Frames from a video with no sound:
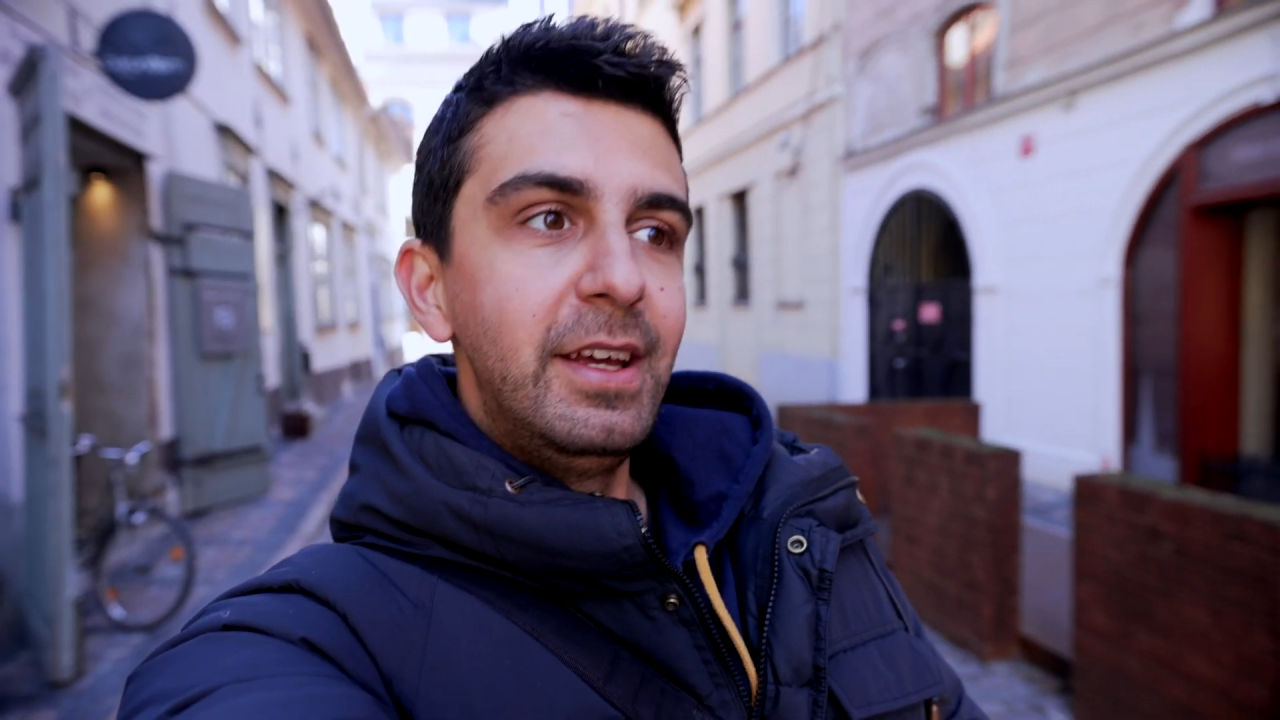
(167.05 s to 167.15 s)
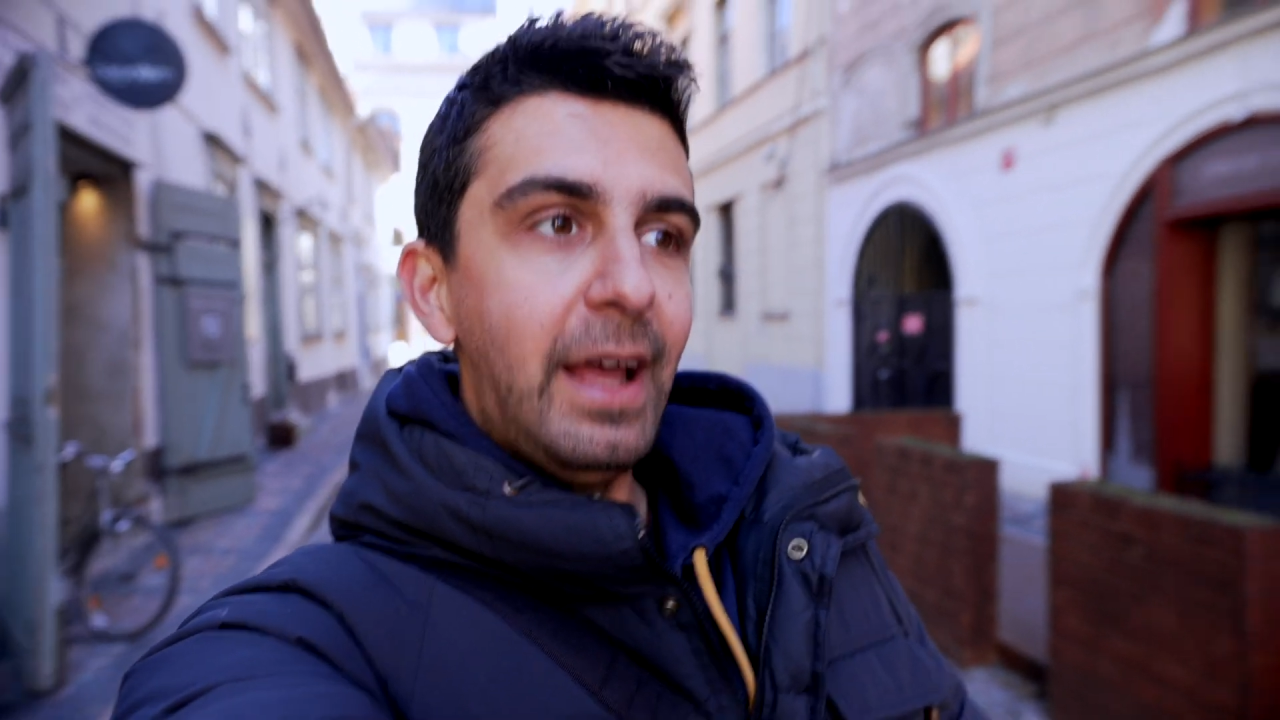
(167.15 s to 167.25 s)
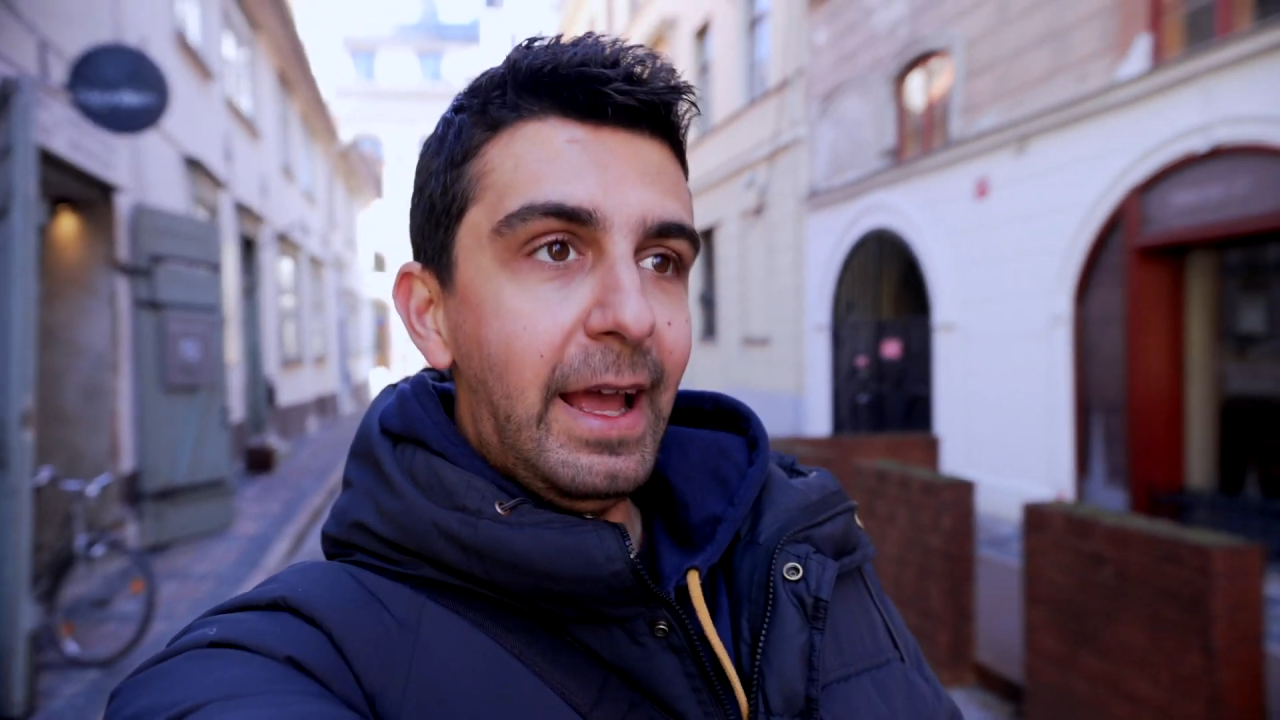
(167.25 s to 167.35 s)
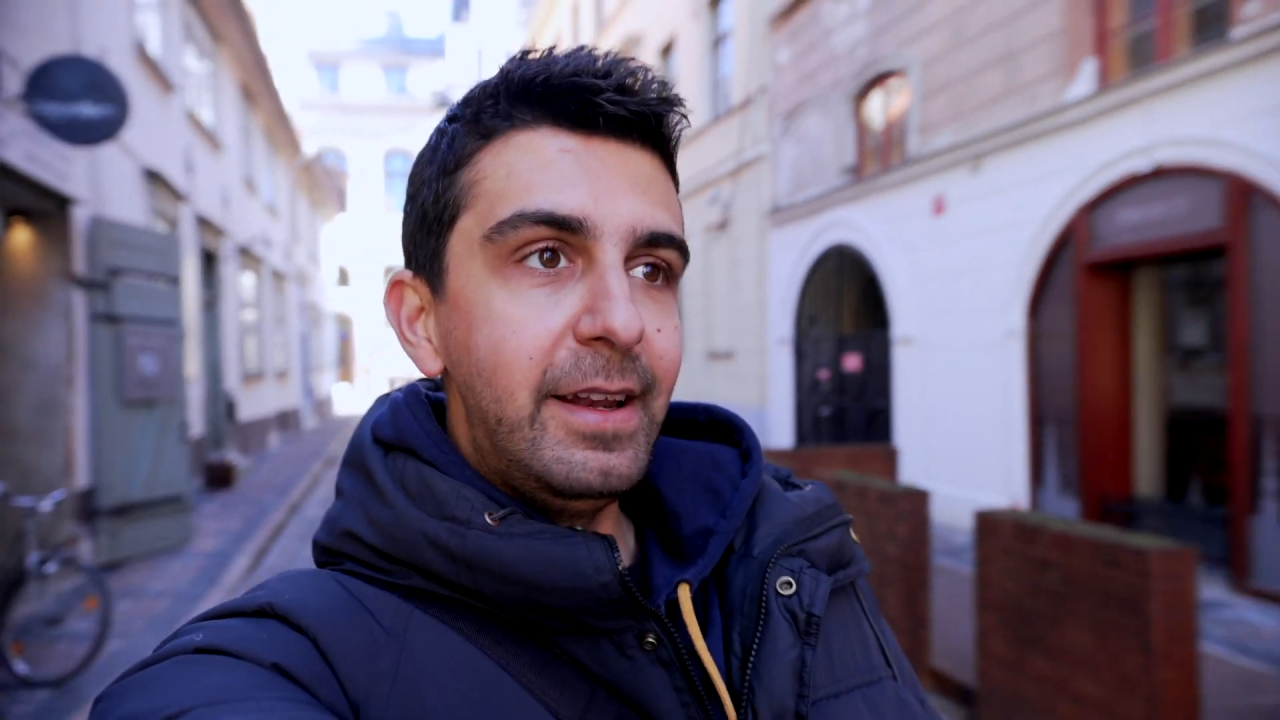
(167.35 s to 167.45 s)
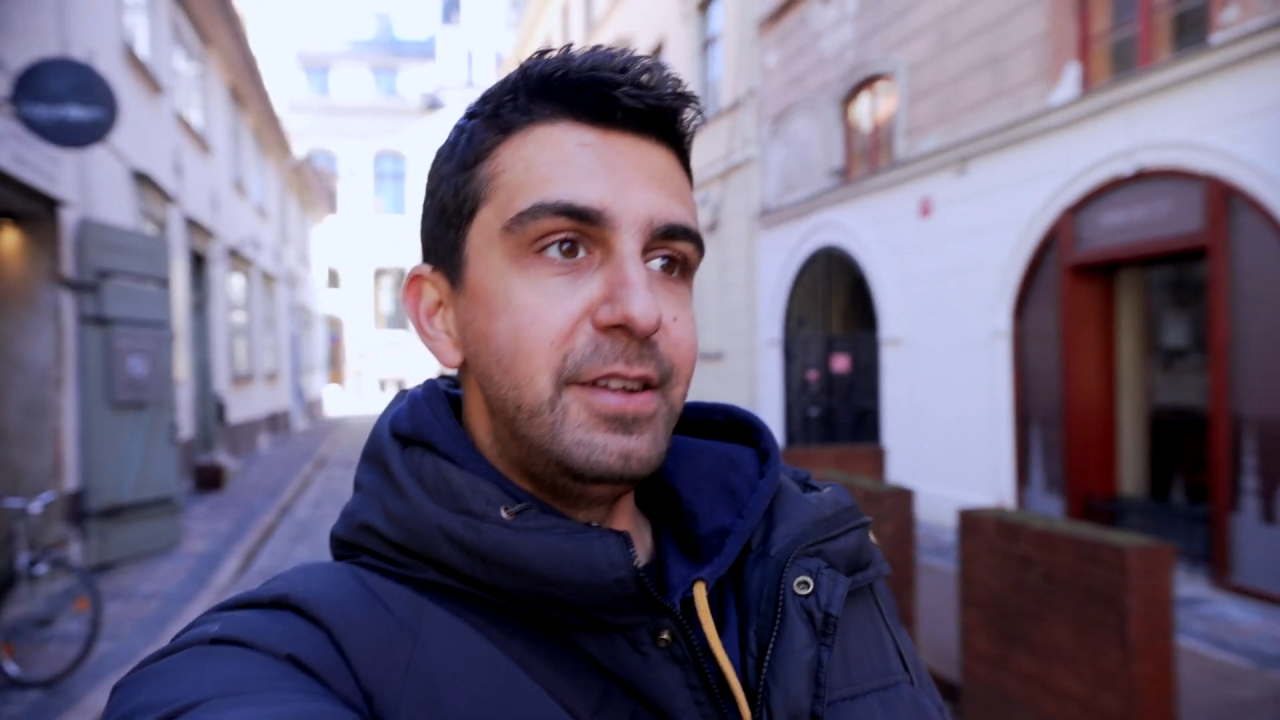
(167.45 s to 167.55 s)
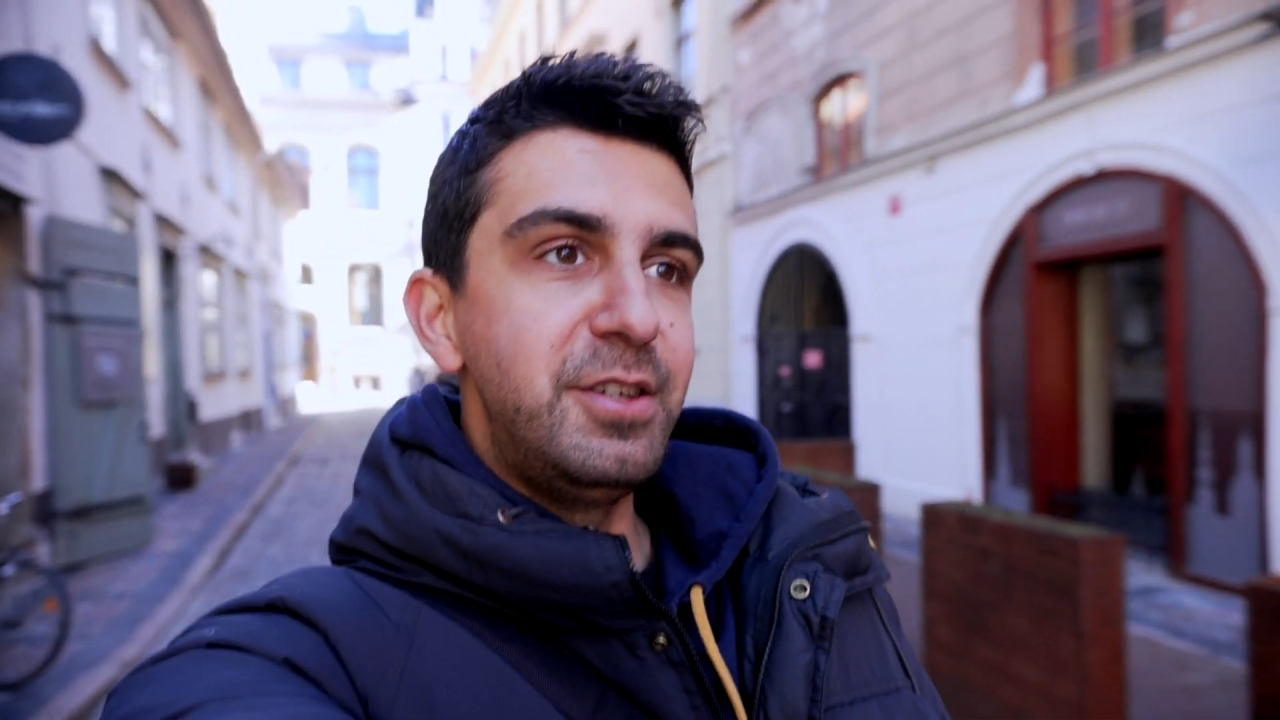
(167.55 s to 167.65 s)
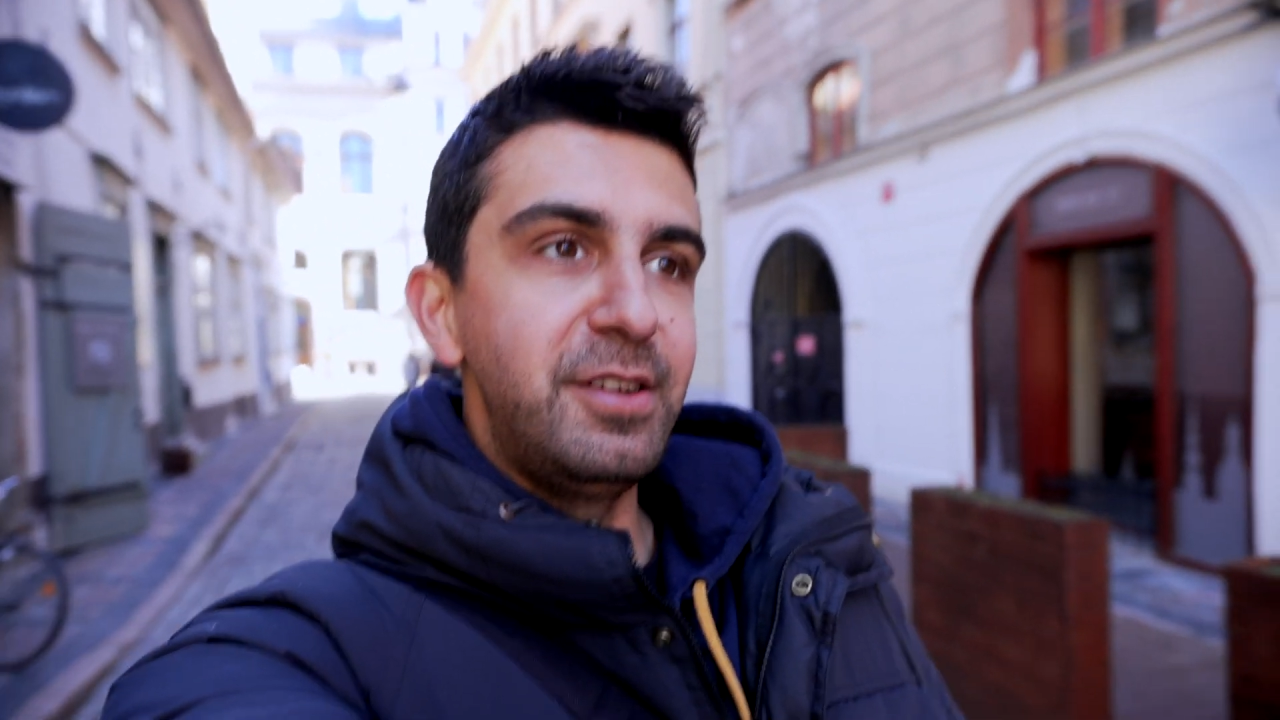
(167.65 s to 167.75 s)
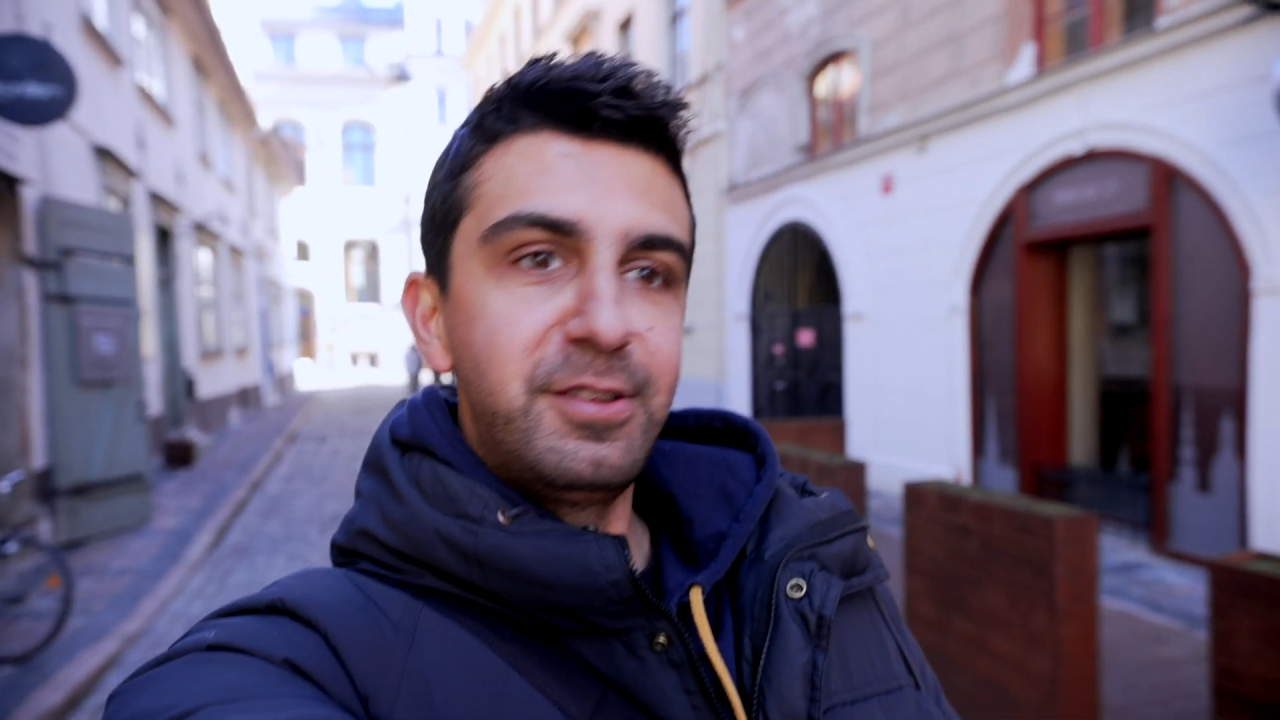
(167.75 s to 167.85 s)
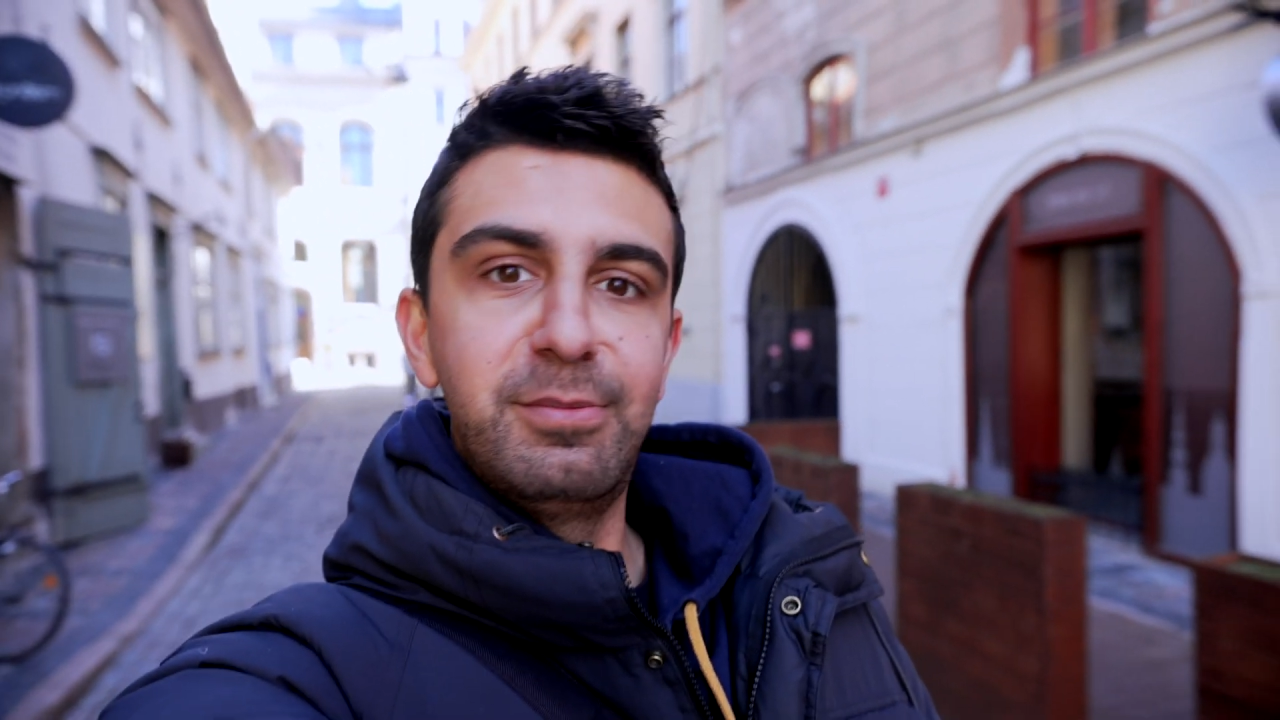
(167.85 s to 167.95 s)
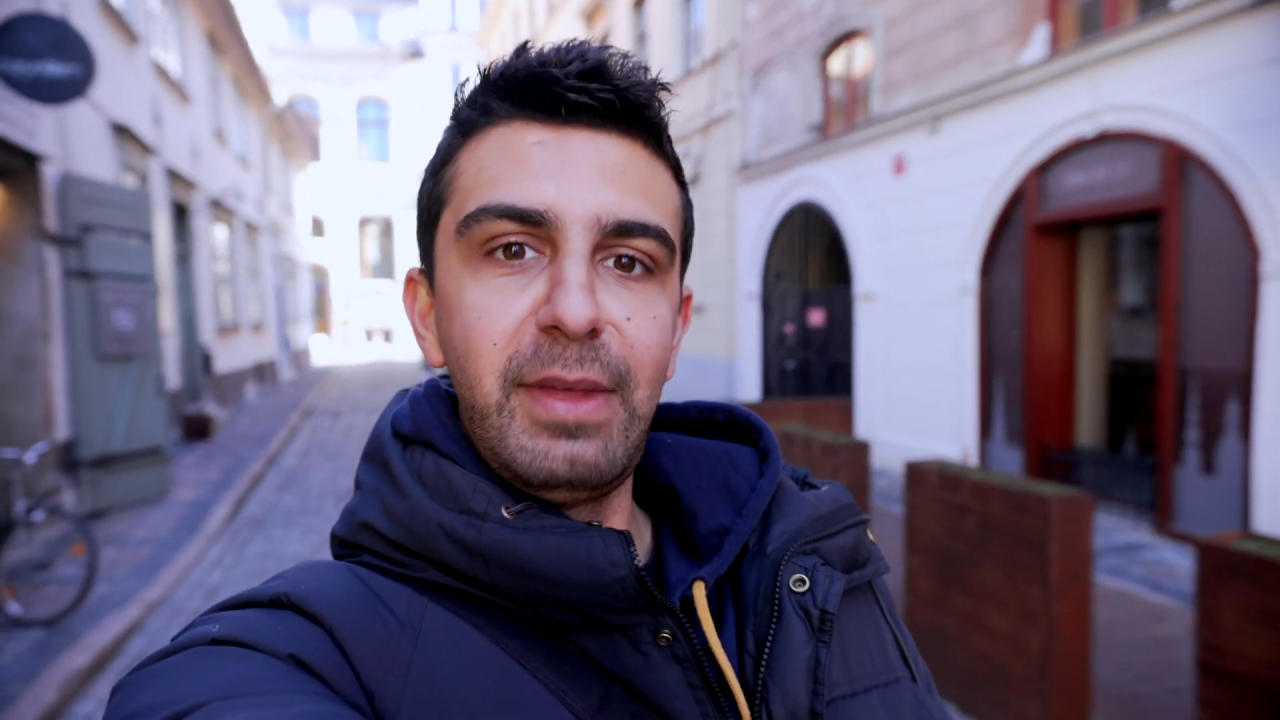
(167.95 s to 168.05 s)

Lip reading: and just